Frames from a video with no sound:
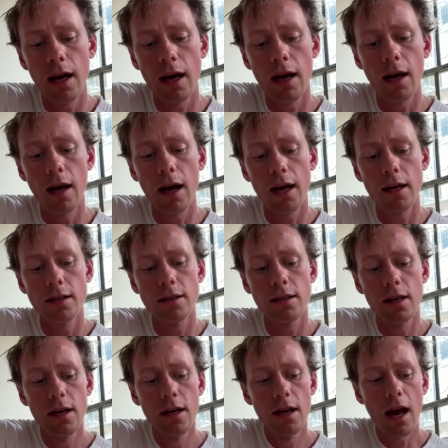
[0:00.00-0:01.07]
and
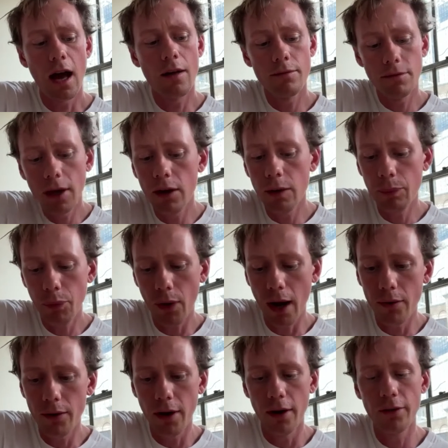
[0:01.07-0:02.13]
I'm very
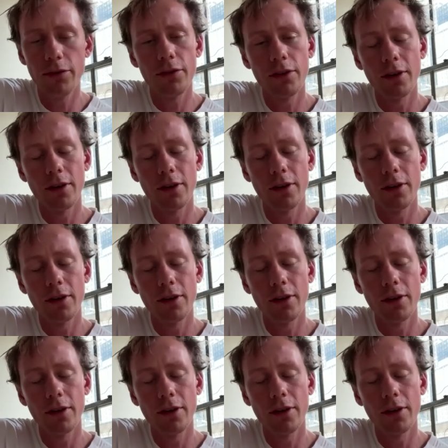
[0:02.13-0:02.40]
proud of.